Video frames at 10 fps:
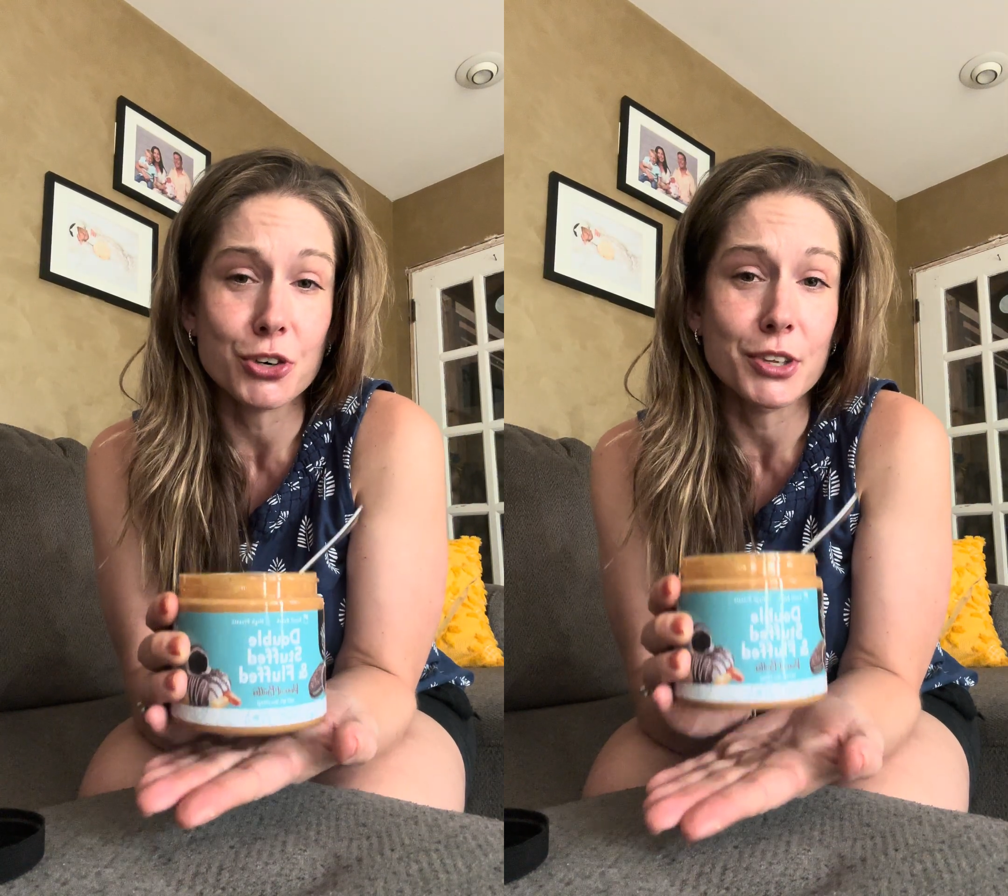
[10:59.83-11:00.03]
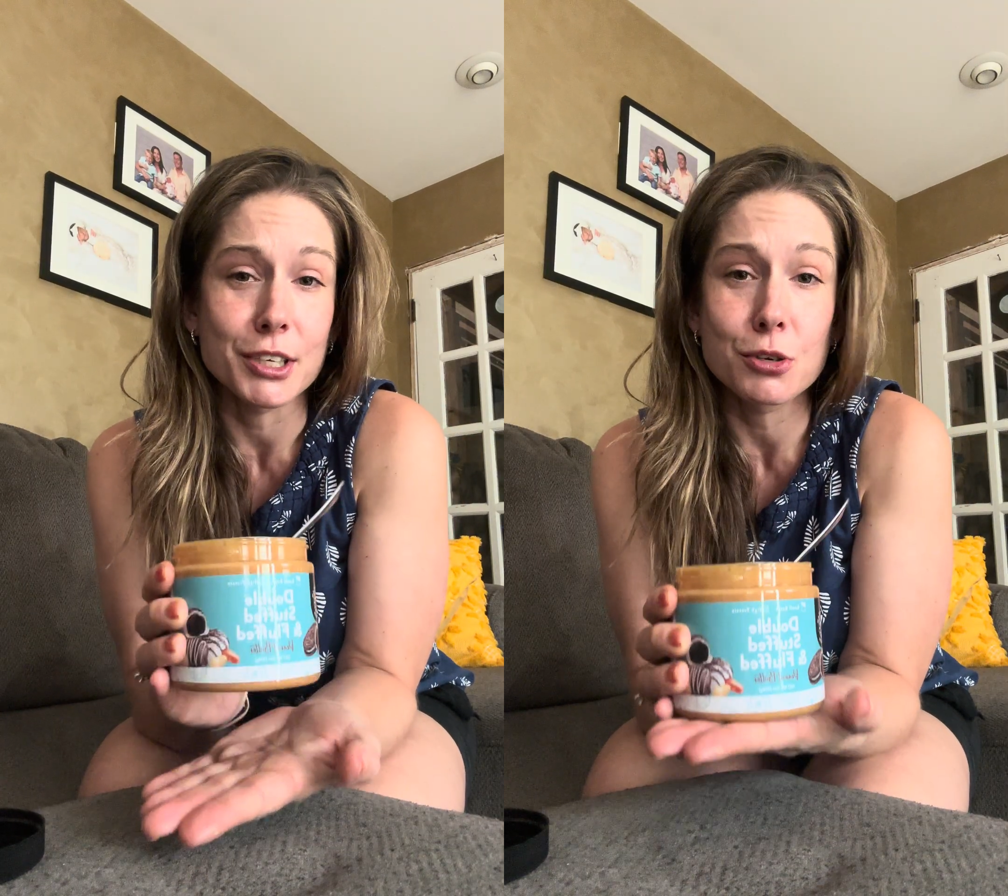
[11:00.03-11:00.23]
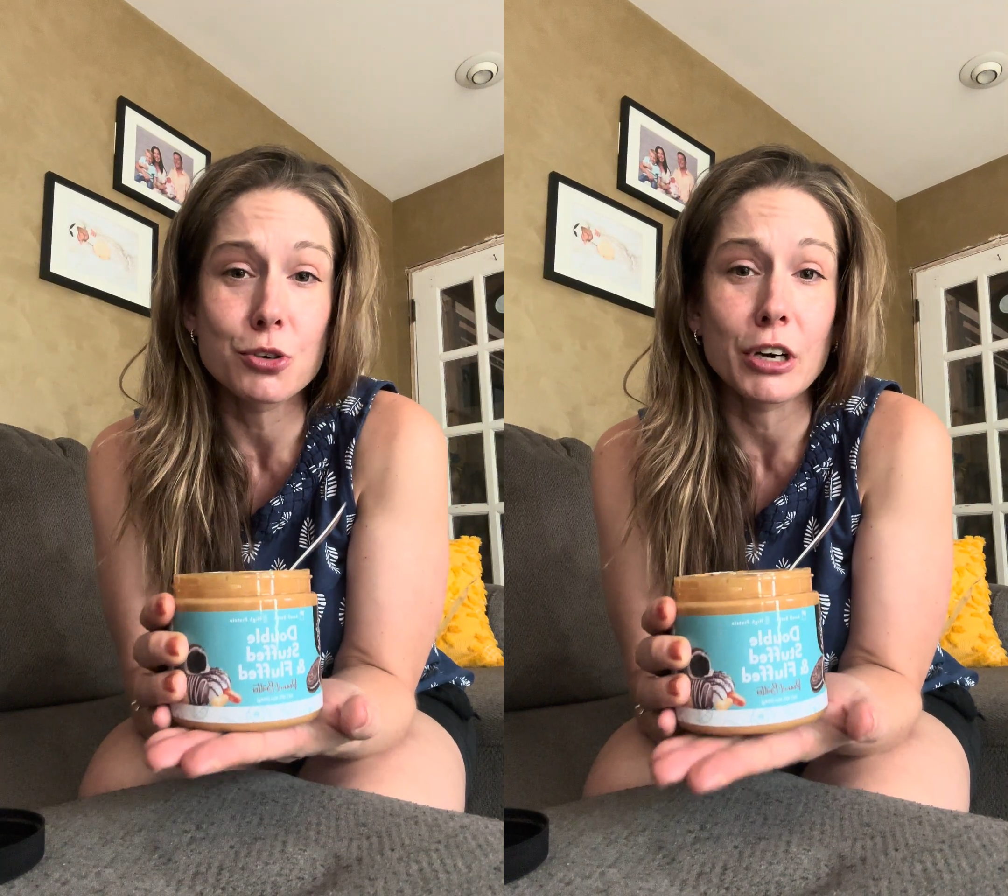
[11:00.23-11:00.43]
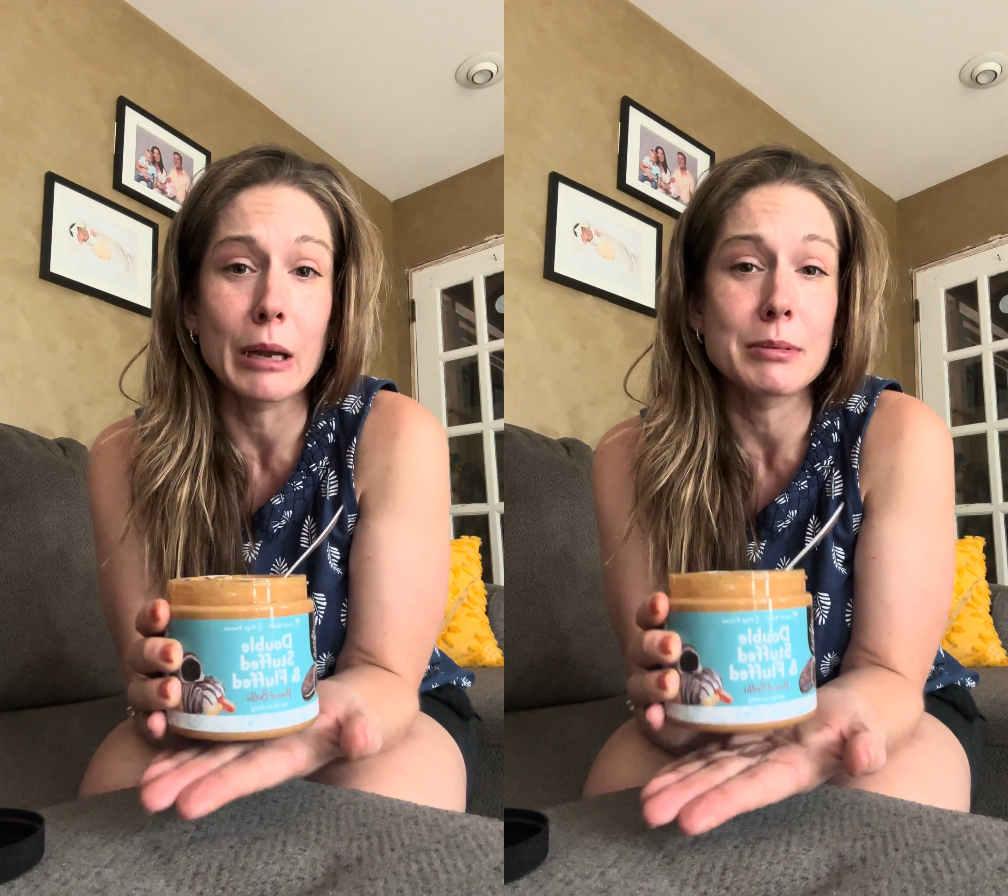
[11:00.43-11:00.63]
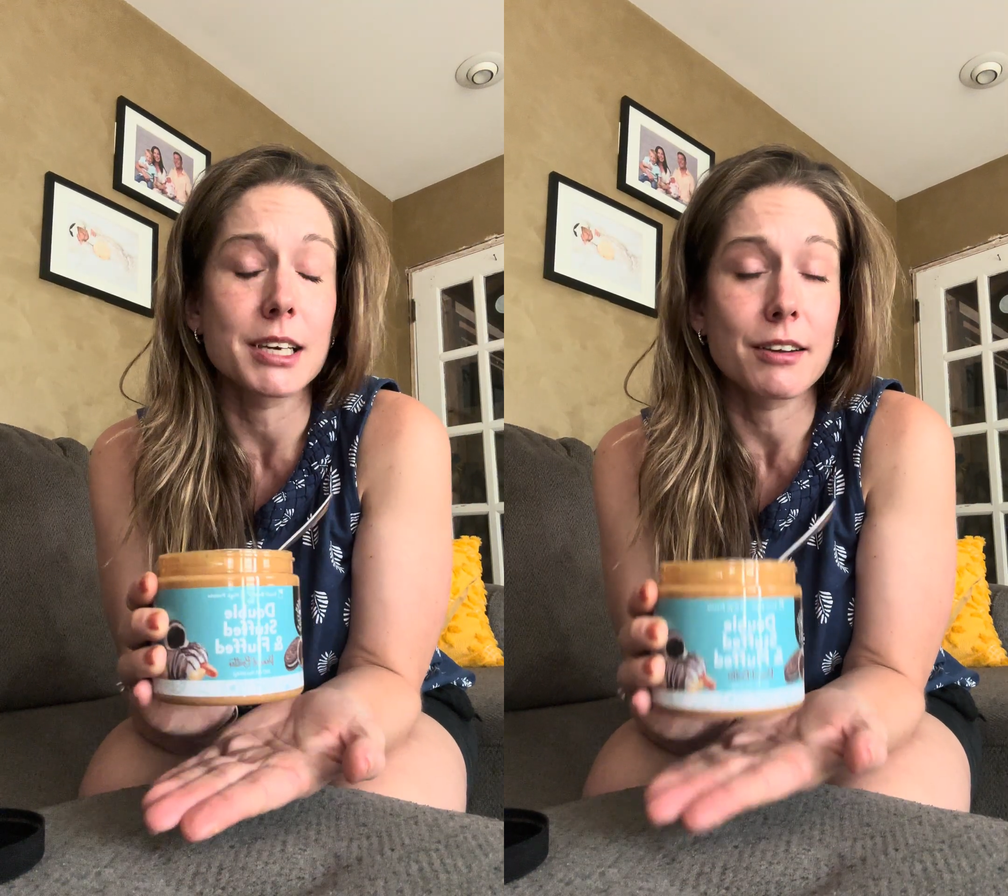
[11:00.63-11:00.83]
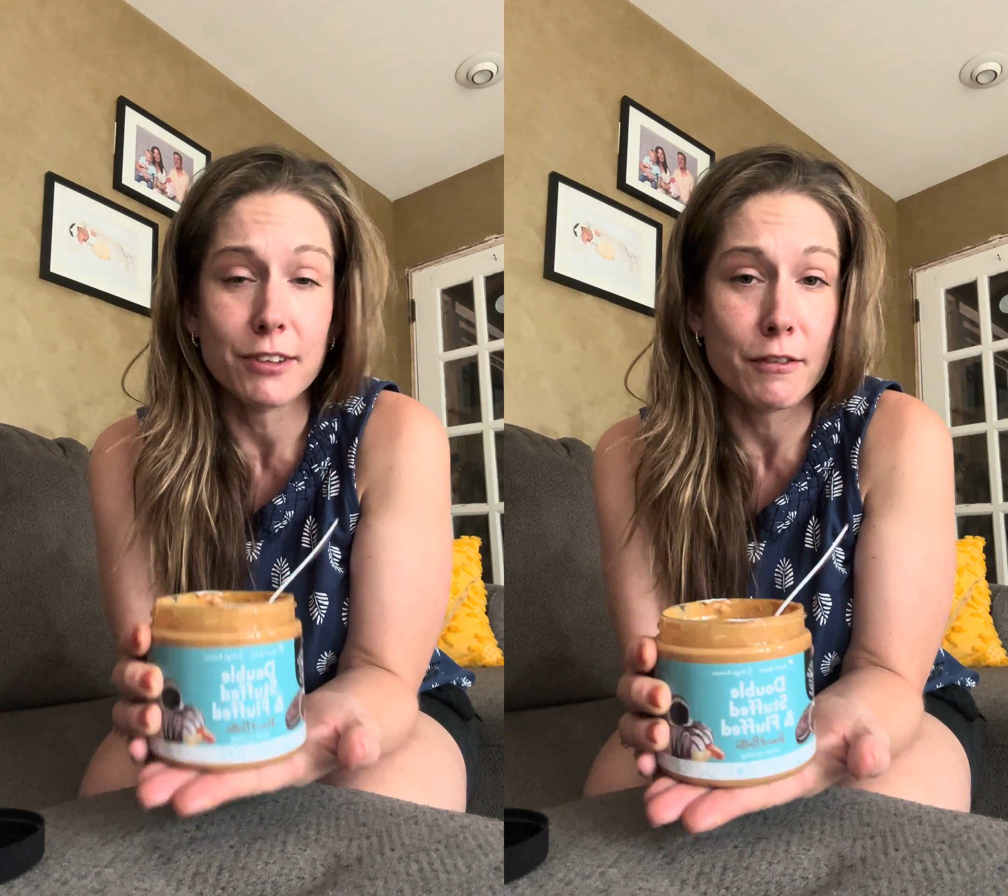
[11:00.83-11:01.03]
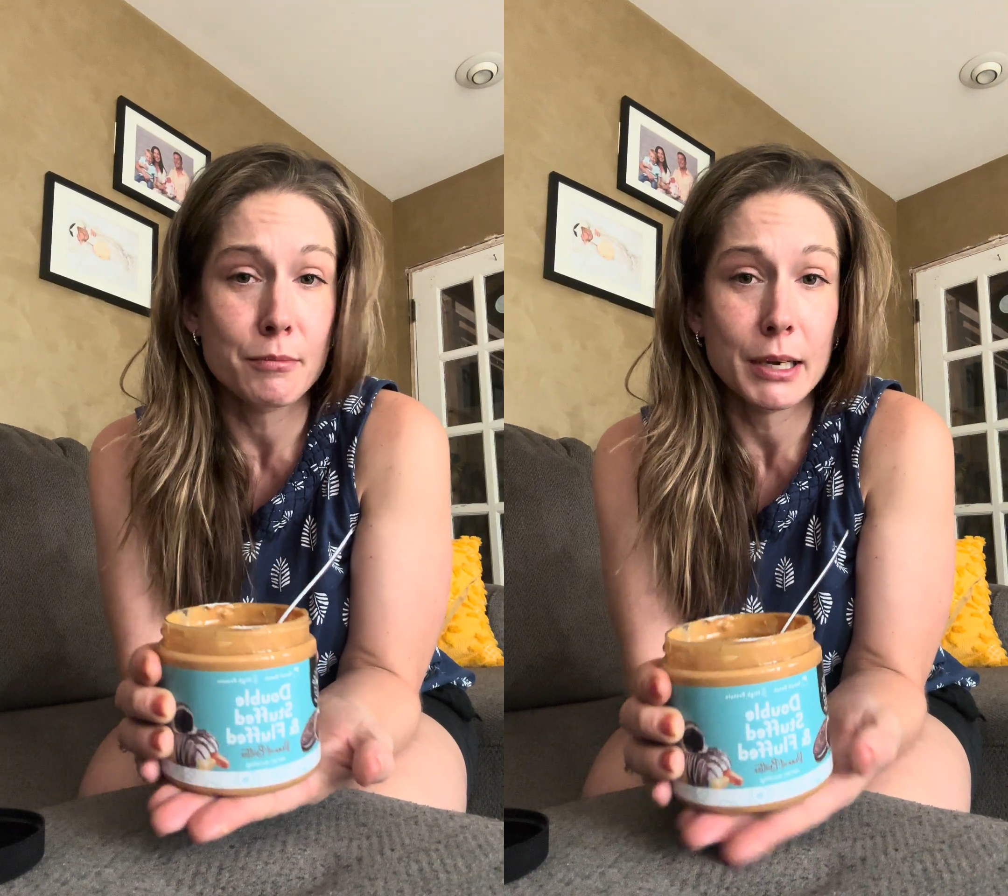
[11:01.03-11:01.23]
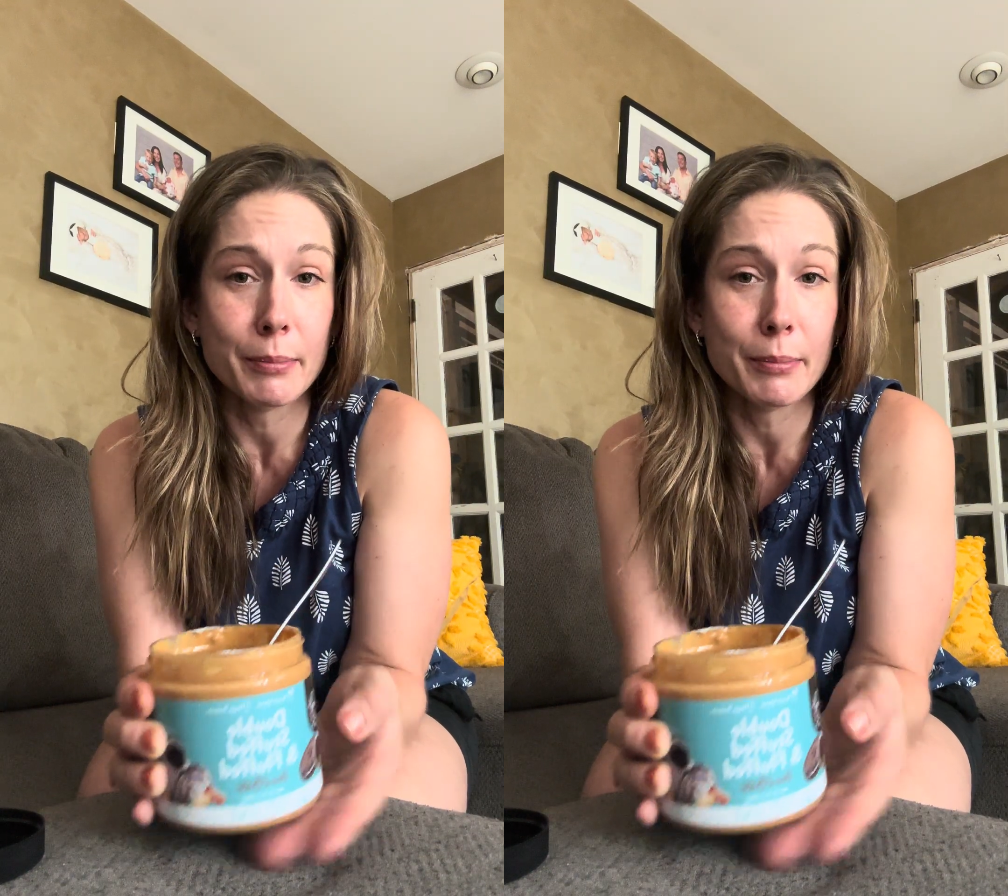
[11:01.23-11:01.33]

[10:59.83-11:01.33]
than 2 grams in a fluff and peanut